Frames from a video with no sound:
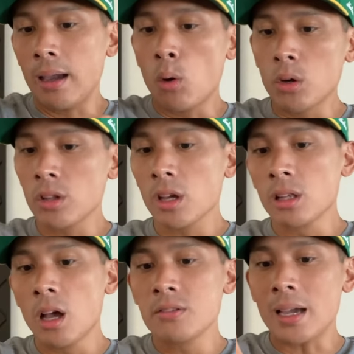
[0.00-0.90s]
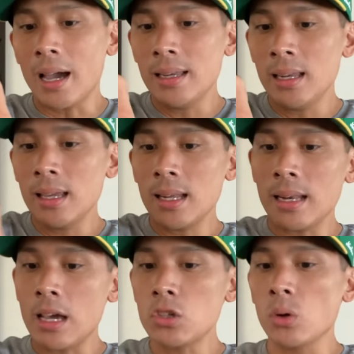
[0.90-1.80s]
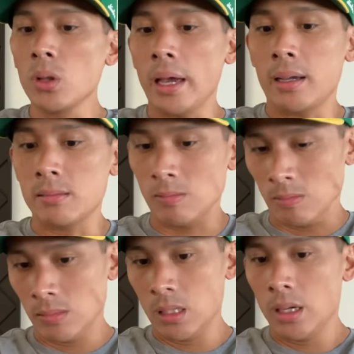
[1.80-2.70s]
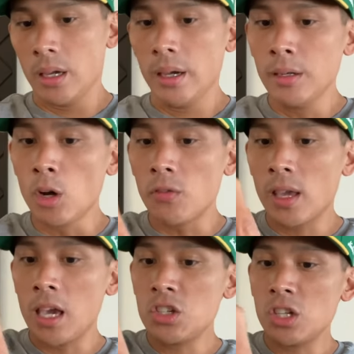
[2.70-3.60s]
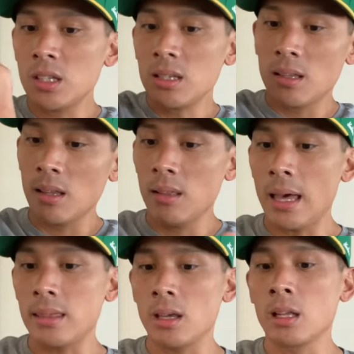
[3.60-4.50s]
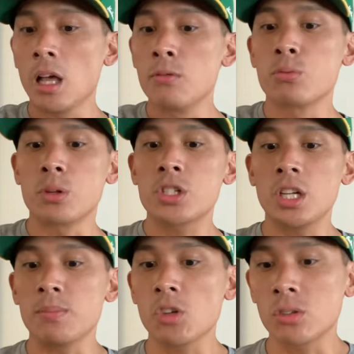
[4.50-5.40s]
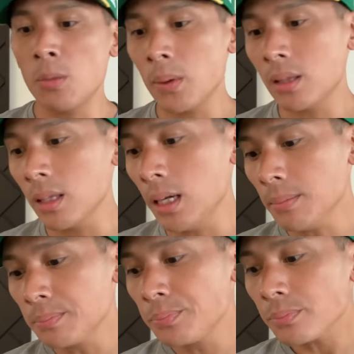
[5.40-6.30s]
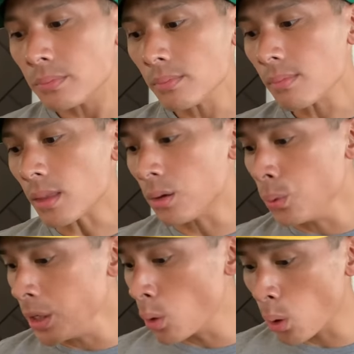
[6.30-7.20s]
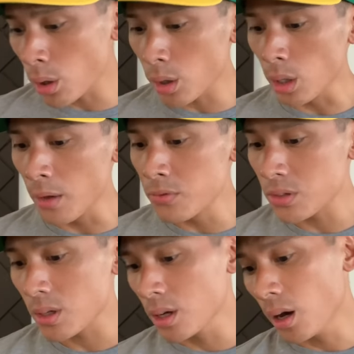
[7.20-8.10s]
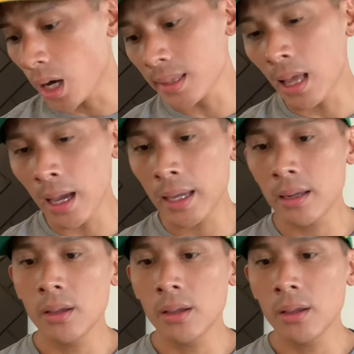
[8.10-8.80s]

ordered the gloves. I didn't get an actual like notification that the gloves were shipped. So typically when you order gloves online,